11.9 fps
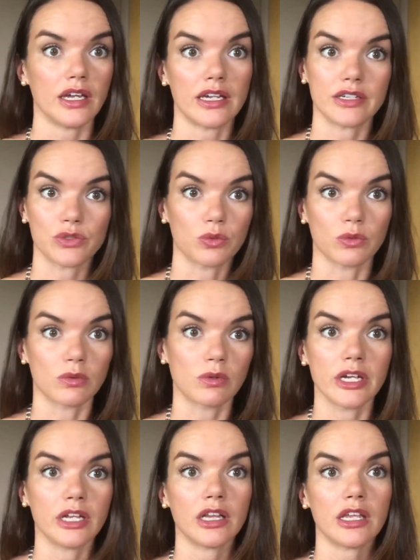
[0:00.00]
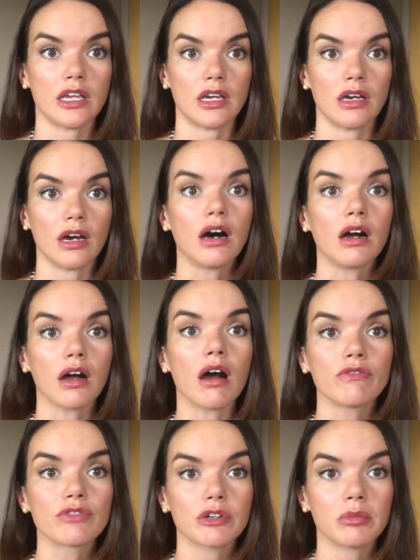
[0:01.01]
it's really
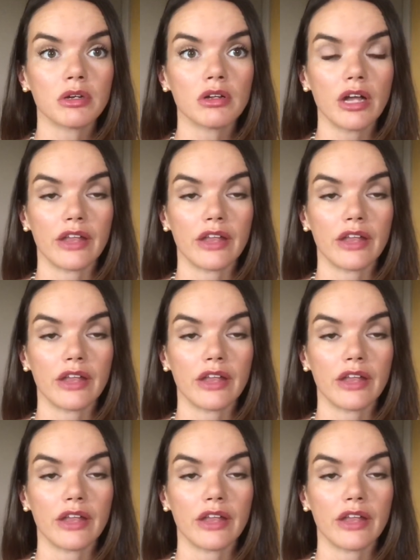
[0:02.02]
uncomfortable,